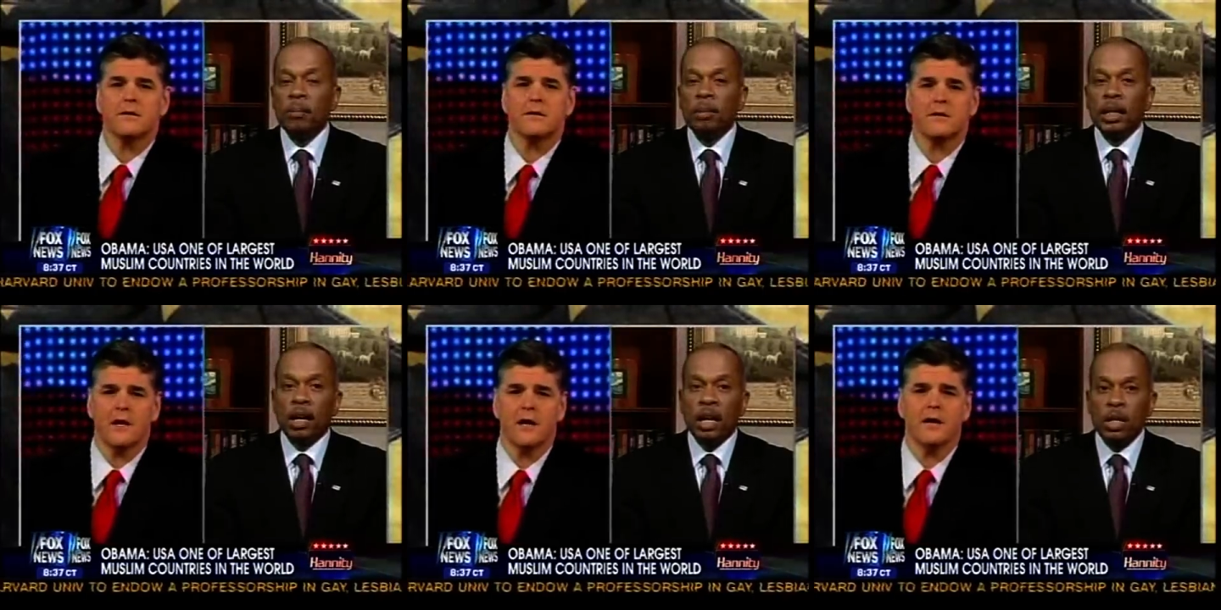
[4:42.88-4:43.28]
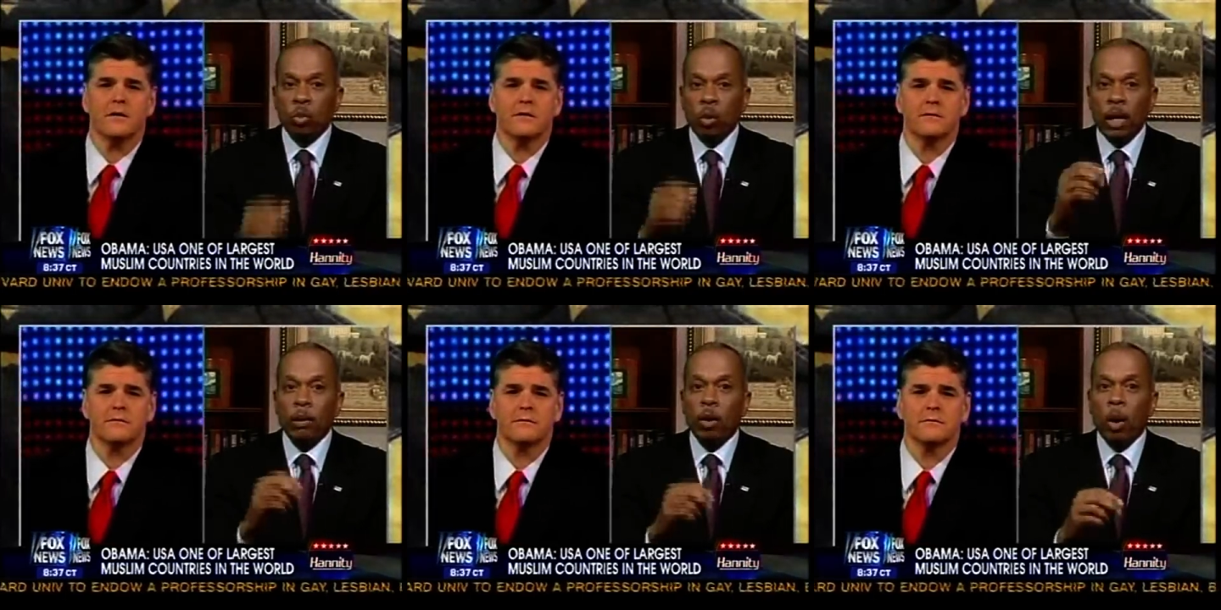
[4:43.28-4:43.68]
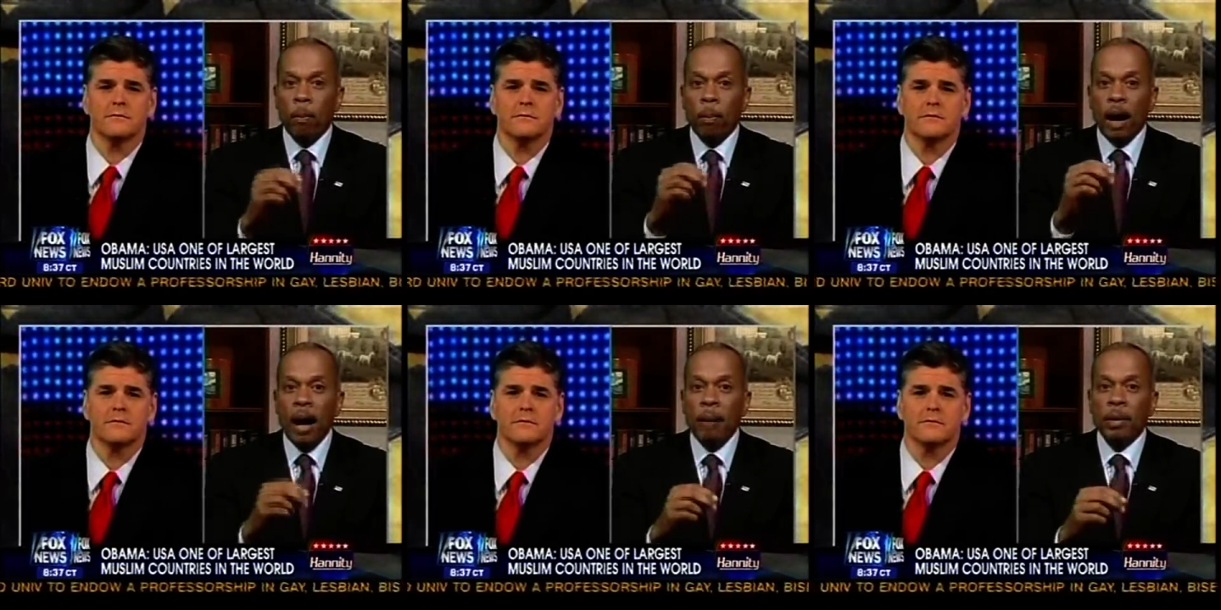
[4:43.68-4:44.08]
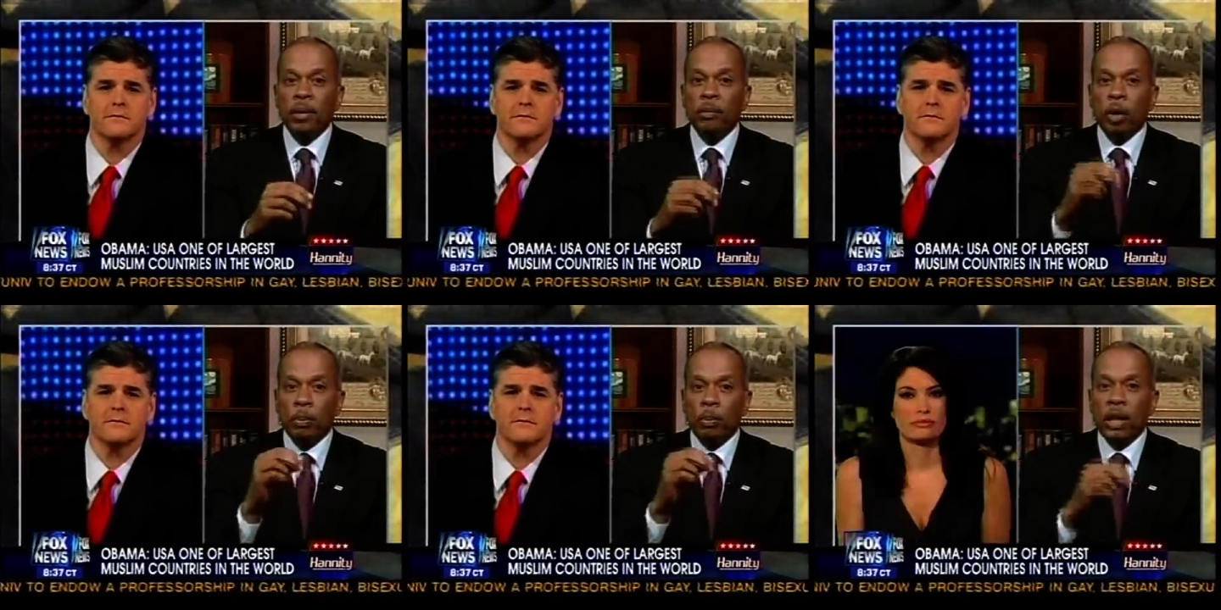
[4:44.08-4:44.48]
Speaker 1: Because what right.
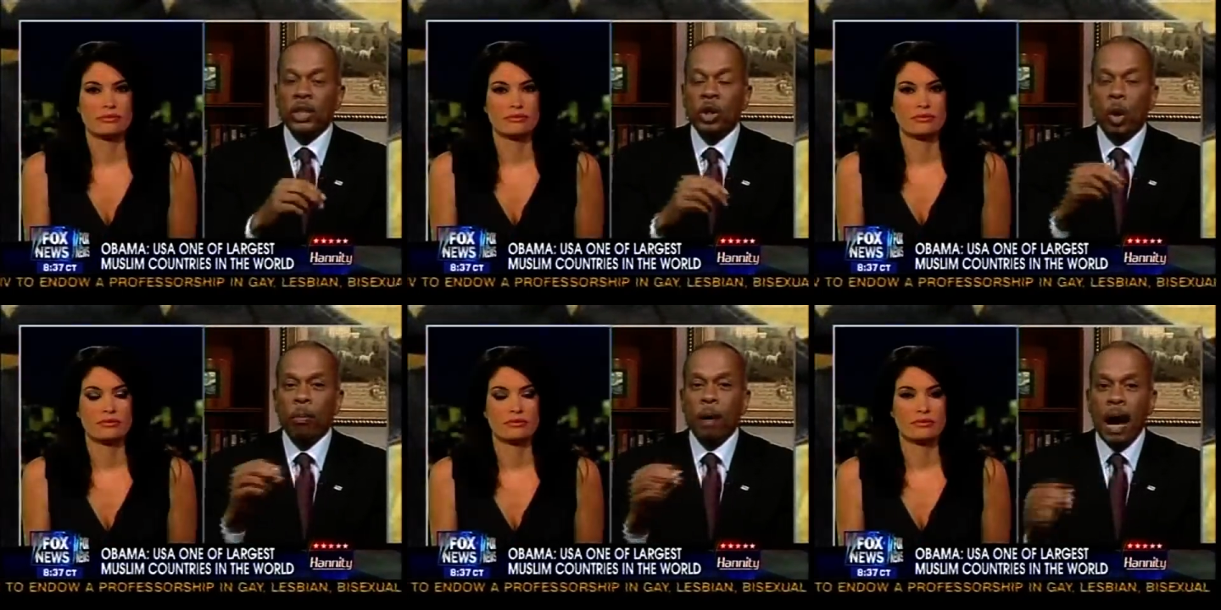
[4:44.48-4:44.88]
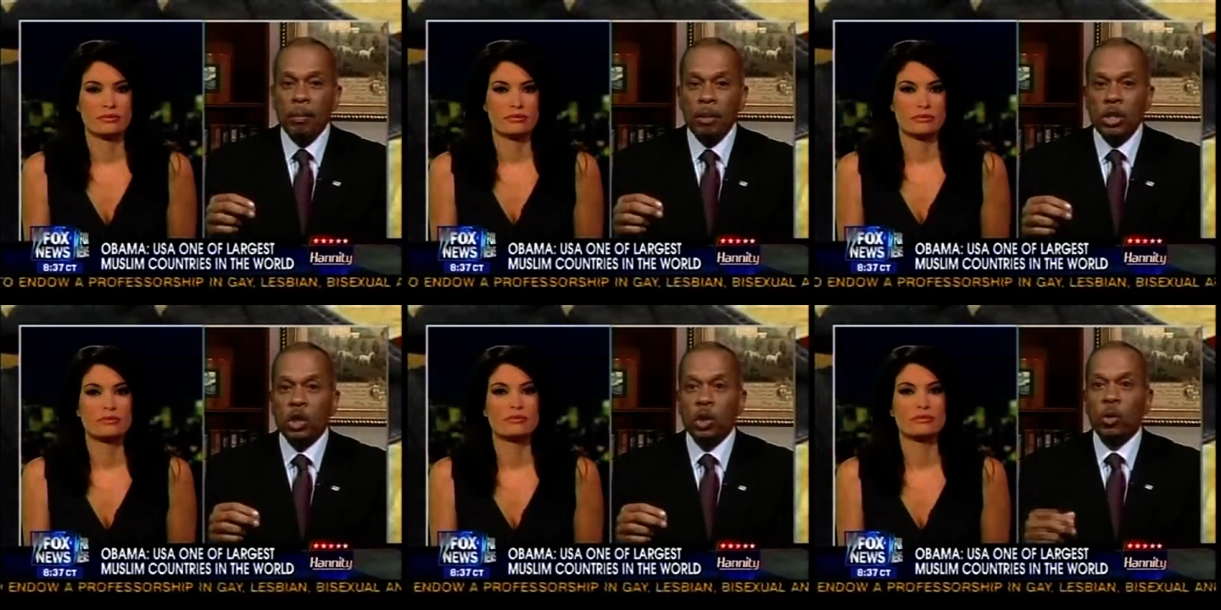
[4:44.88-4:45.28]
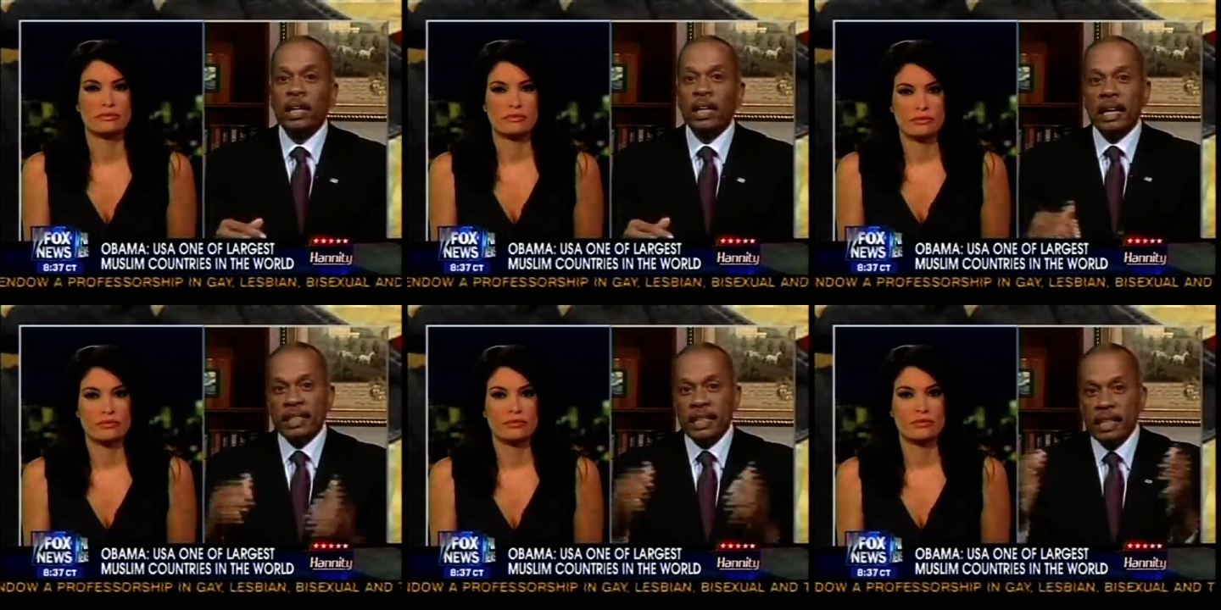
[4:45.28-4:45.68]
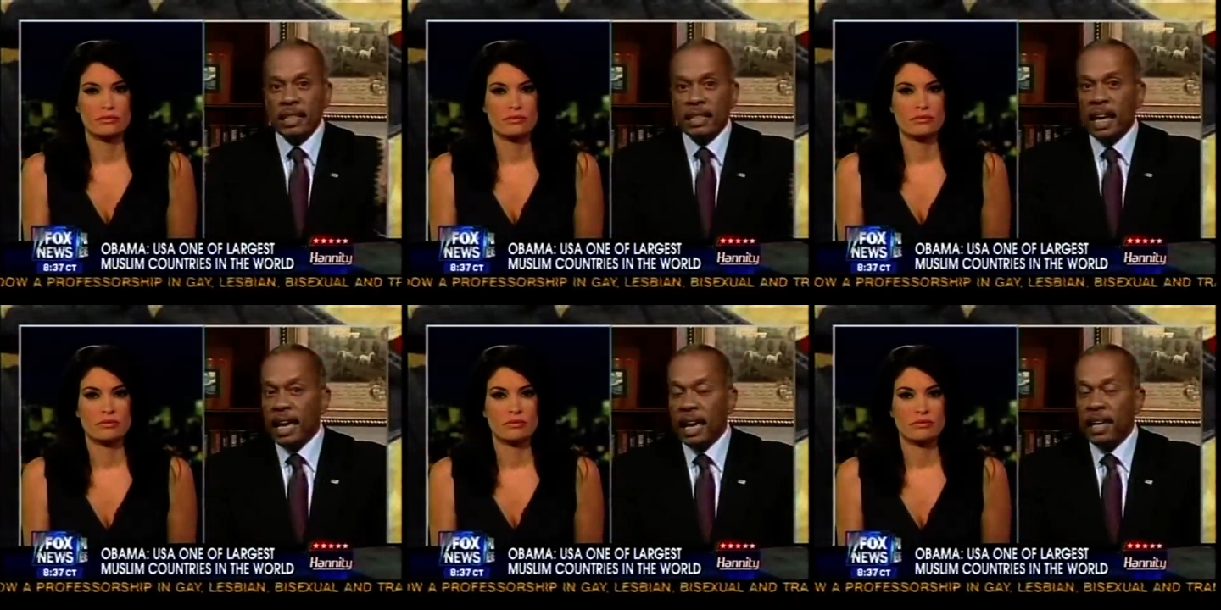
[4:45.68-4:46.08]
Obama, what President Obama is doing is
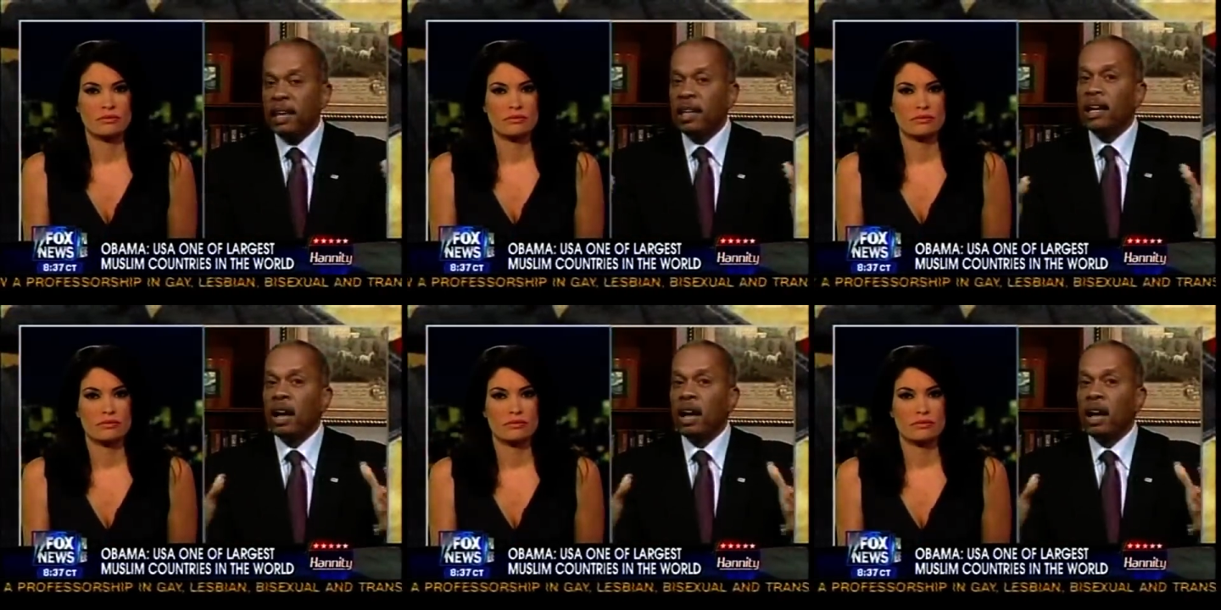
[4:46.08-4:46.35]
he's saying